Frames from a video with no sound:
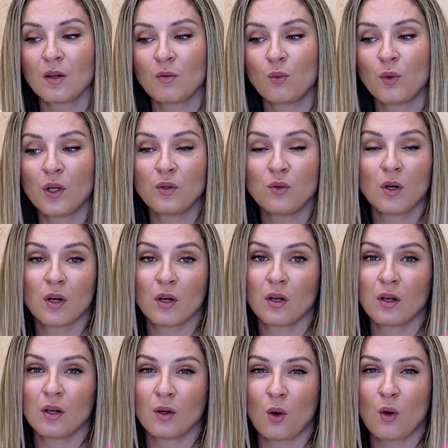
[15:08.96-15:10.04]
when you
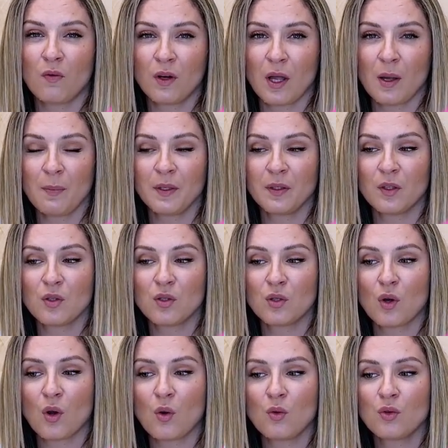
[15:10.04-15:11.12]
are overlapping the
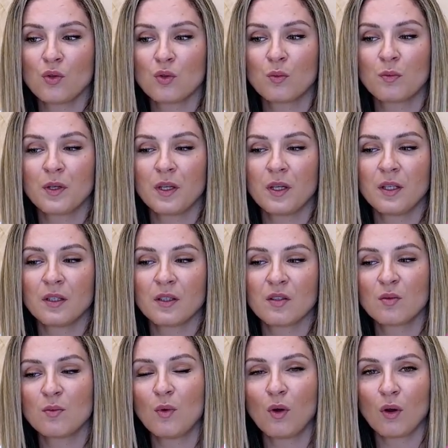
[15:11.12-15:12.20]
strokes to be in a
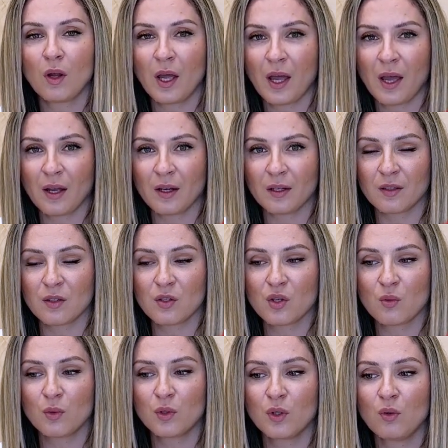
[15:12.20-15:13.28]
small angle,
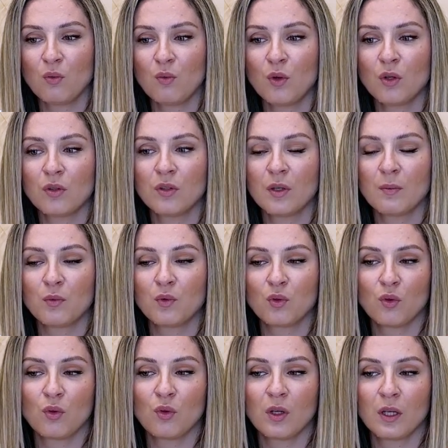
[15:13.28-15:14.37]
so we don't want them to
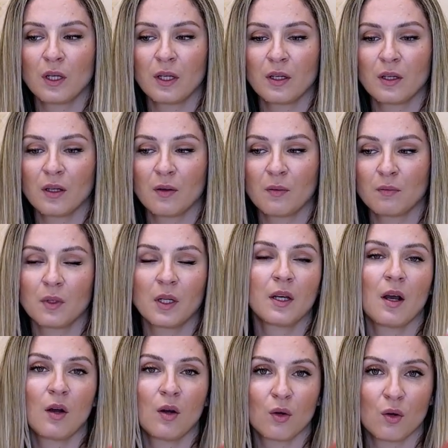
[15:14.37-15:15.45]
look like a
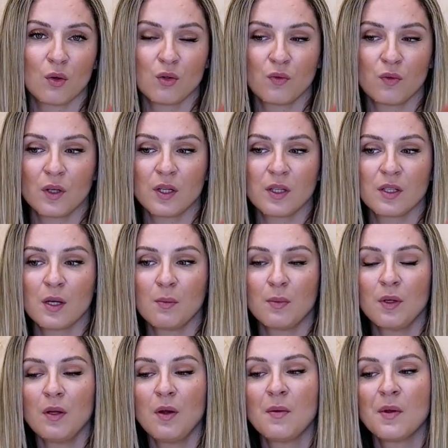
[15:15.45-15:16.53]
cross, for
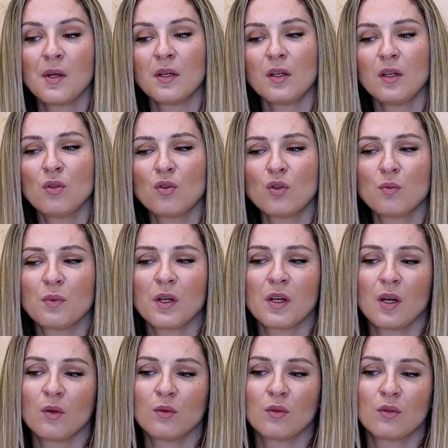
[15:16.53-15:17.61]
example. It should be
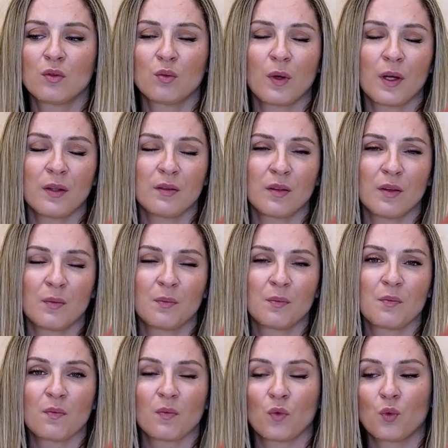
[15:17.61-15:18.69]
around
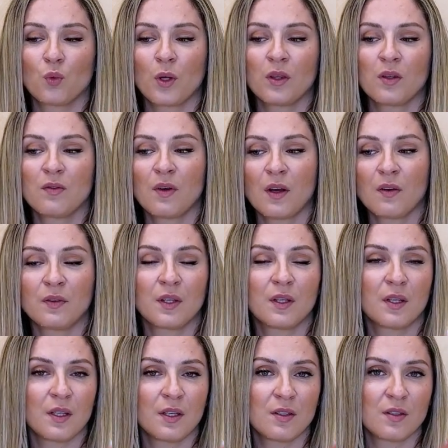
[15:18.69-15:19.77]
20-25
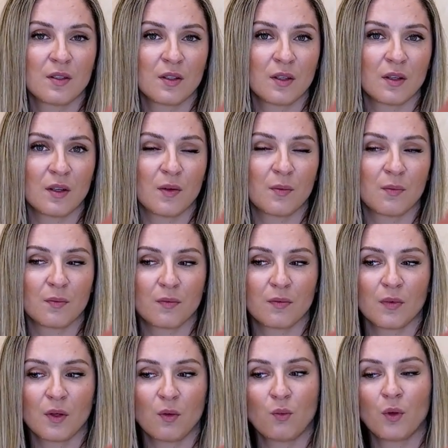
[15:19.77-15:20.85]
degrees
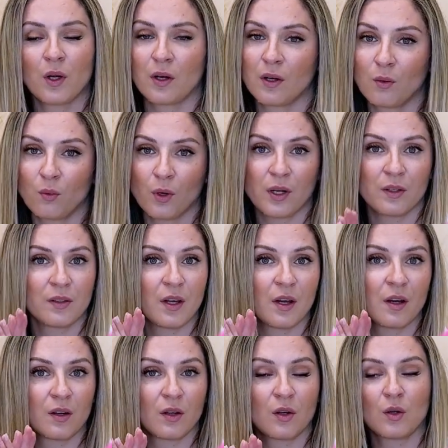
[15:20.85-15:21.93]
where they
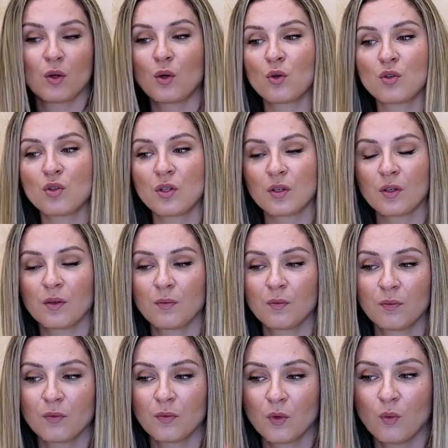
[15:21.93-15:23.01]
are crossing
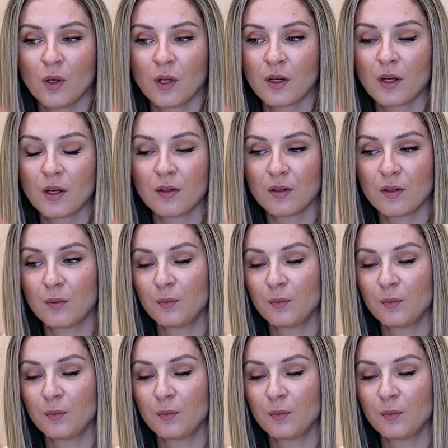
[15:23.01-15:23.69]
one another.